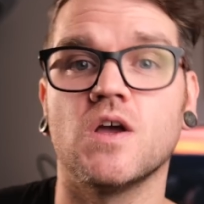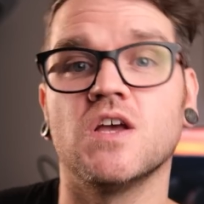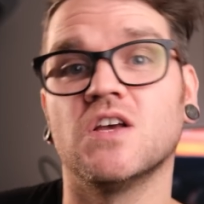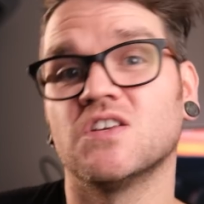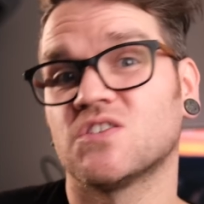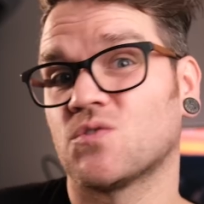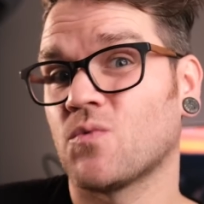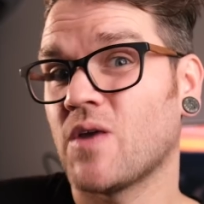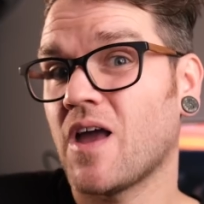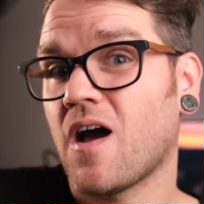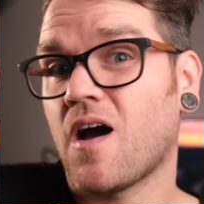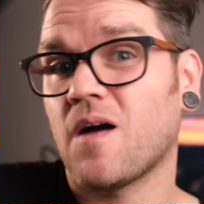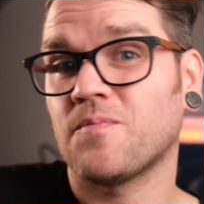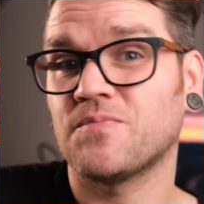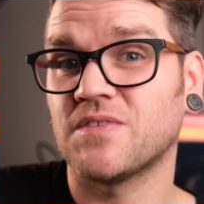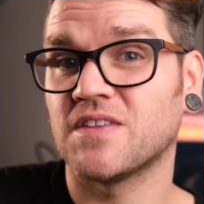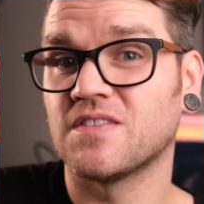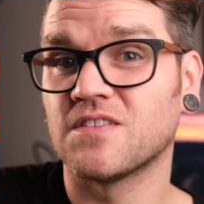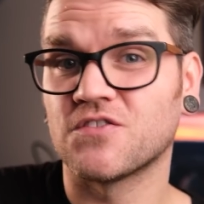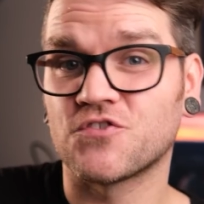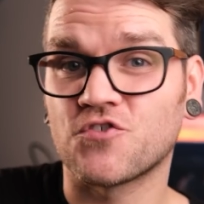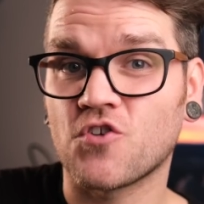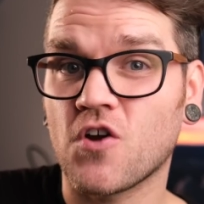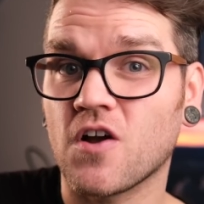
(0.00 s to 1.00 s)
So we hopped in
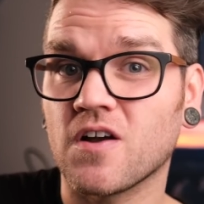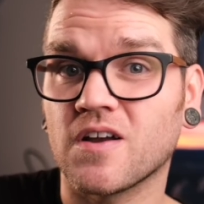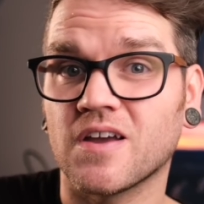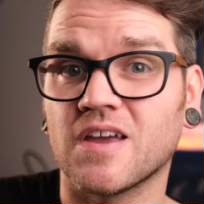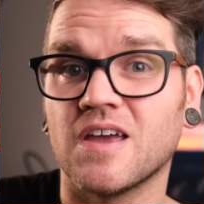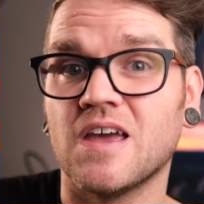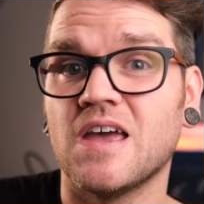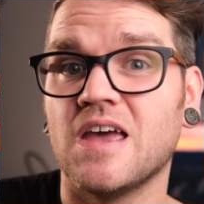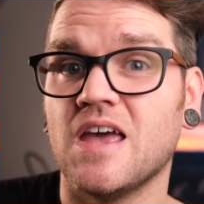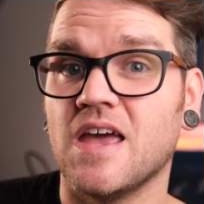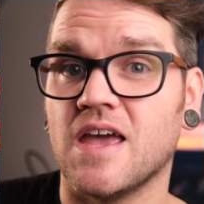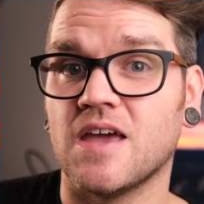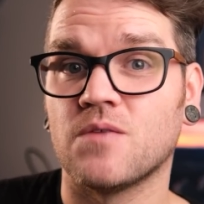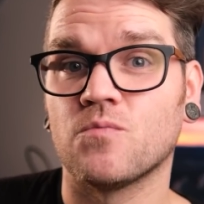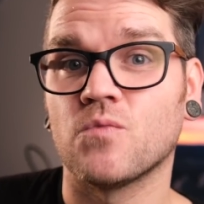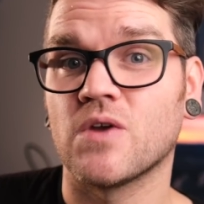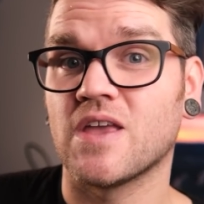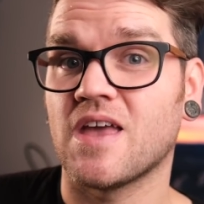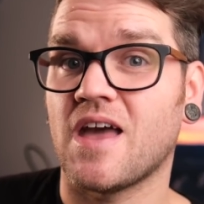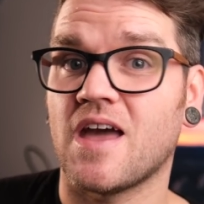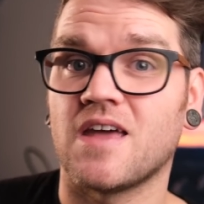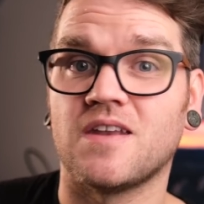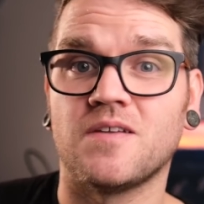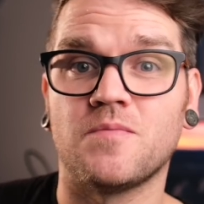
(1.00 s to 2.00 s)
the truck and we
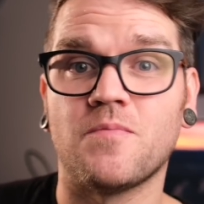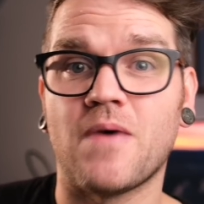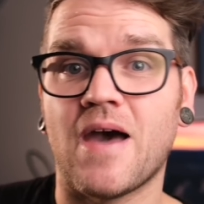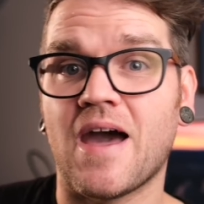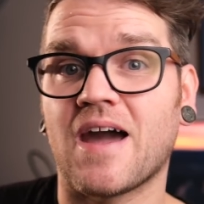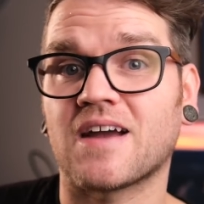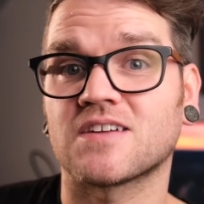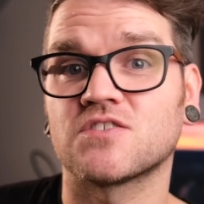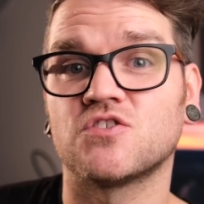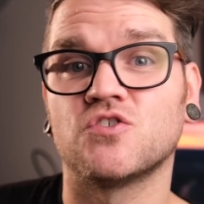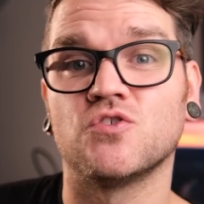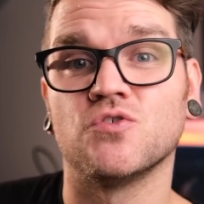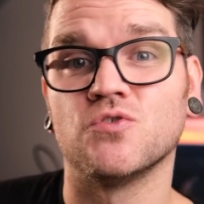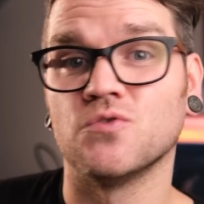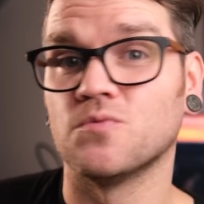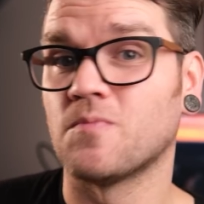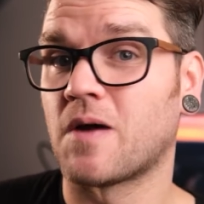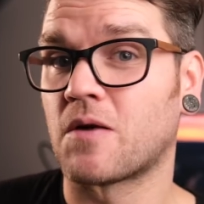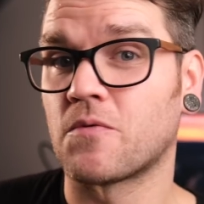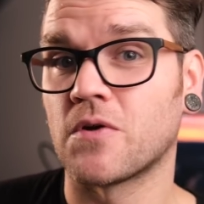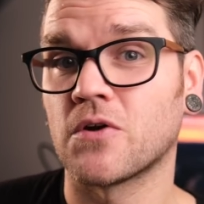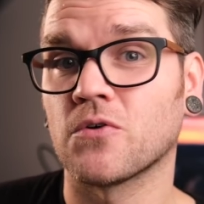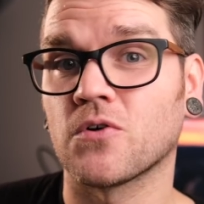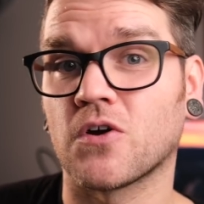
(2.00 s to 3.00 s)
headed back to
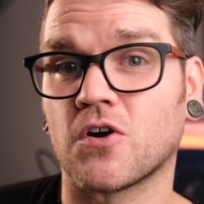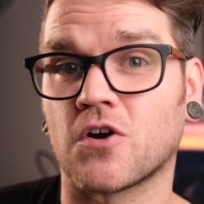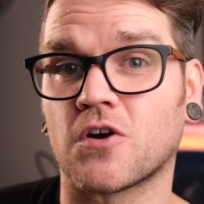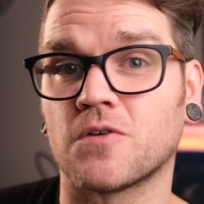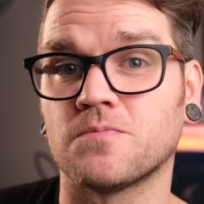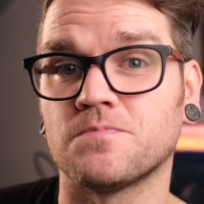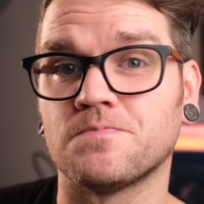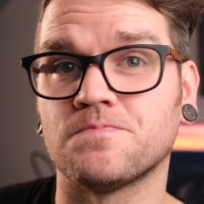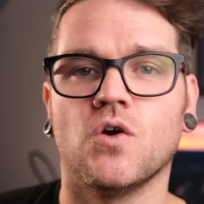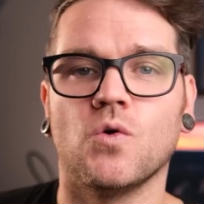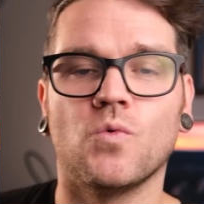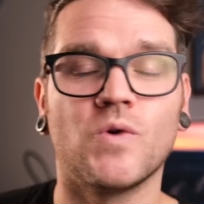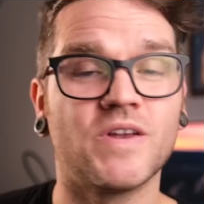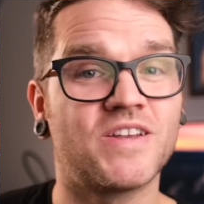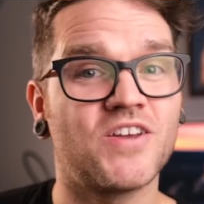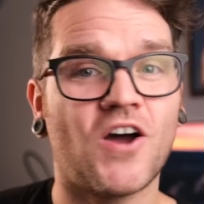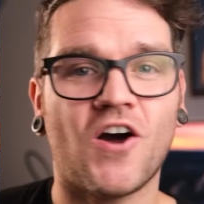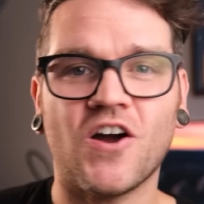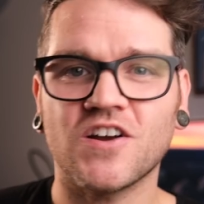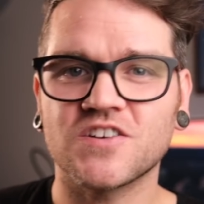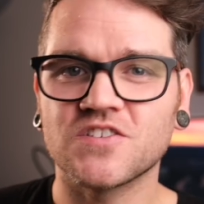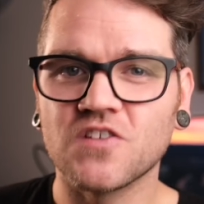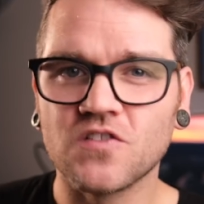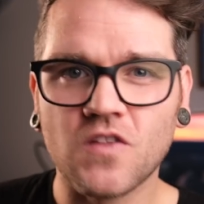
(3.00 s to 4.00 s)
my rental car. We
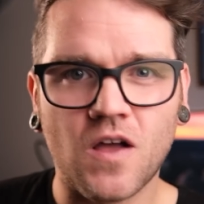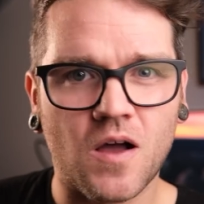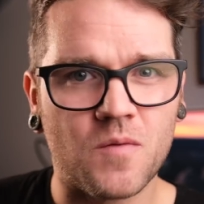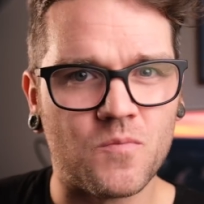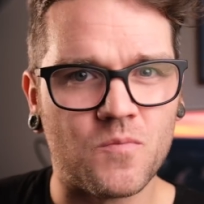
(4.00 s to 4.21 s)
talked a lot